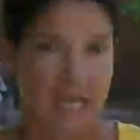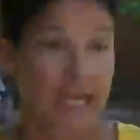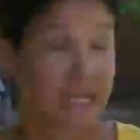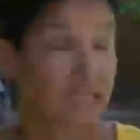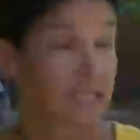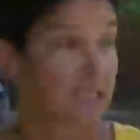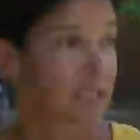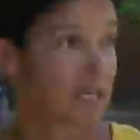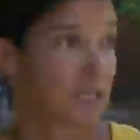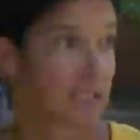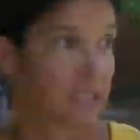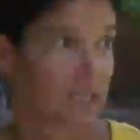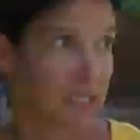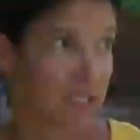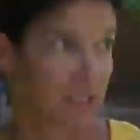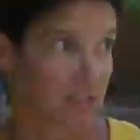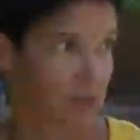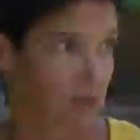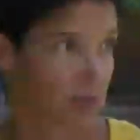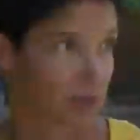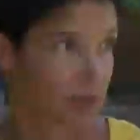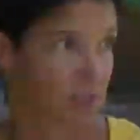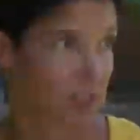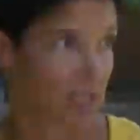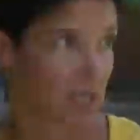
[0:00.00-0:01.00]
any kind of
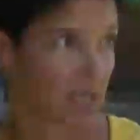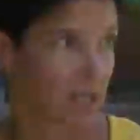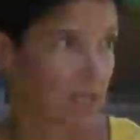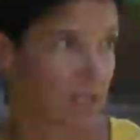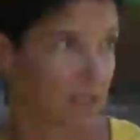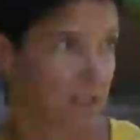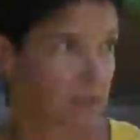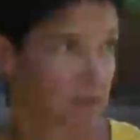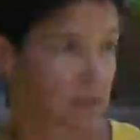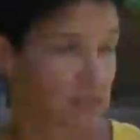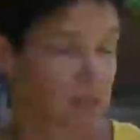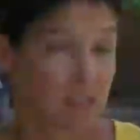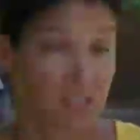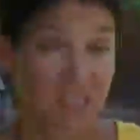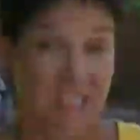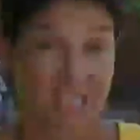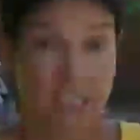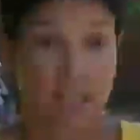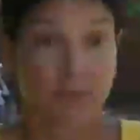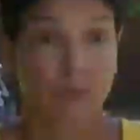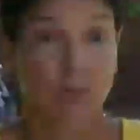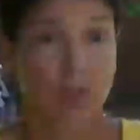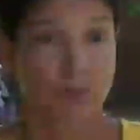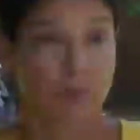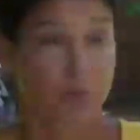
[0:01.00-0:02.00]
exercise,
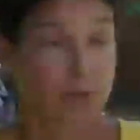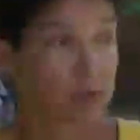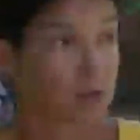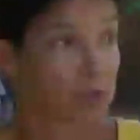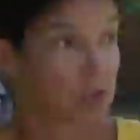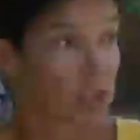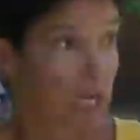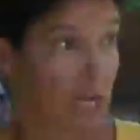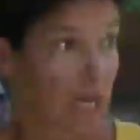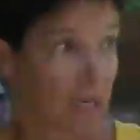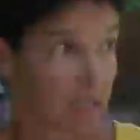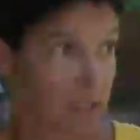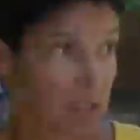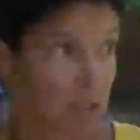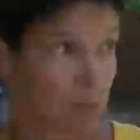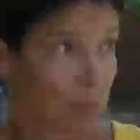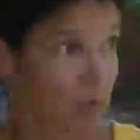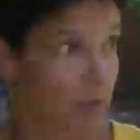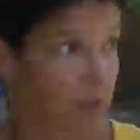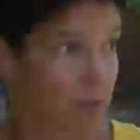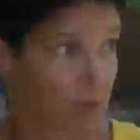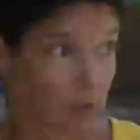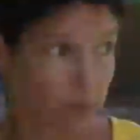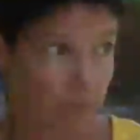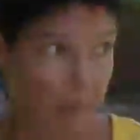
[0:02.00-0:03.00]
even if you're jogging
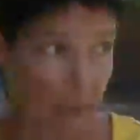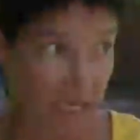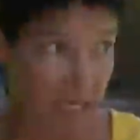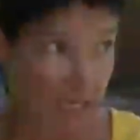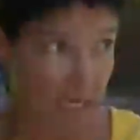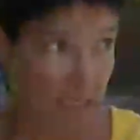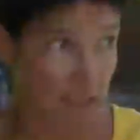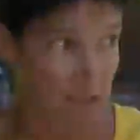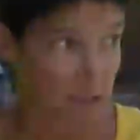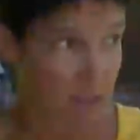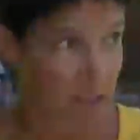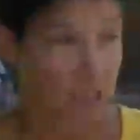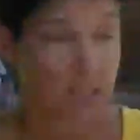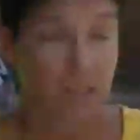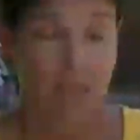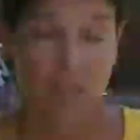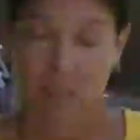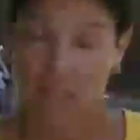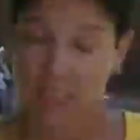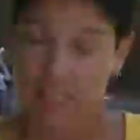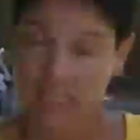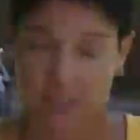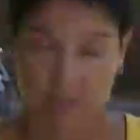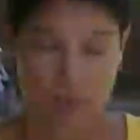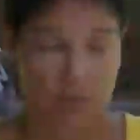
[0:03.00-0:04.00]
with your pet,
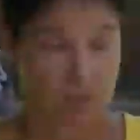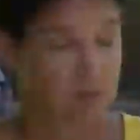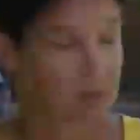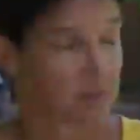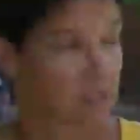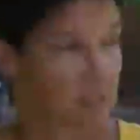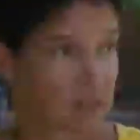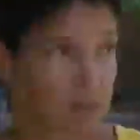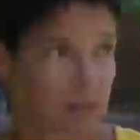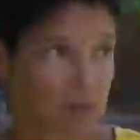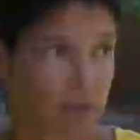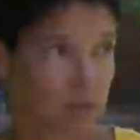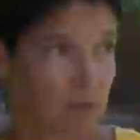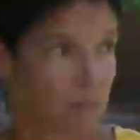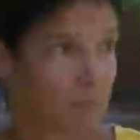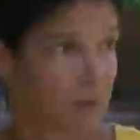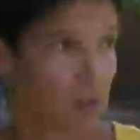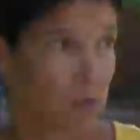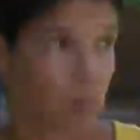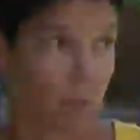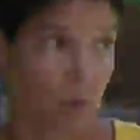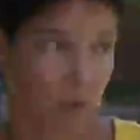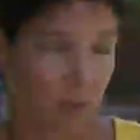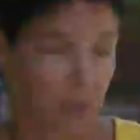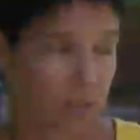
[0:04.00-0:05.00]
it's going to
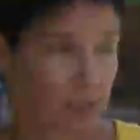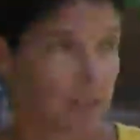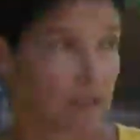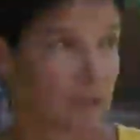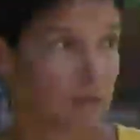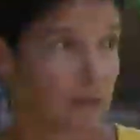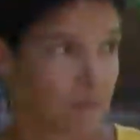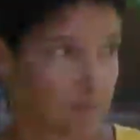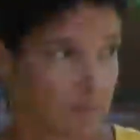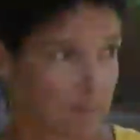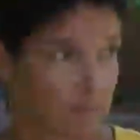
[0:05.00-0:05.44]
be worth it.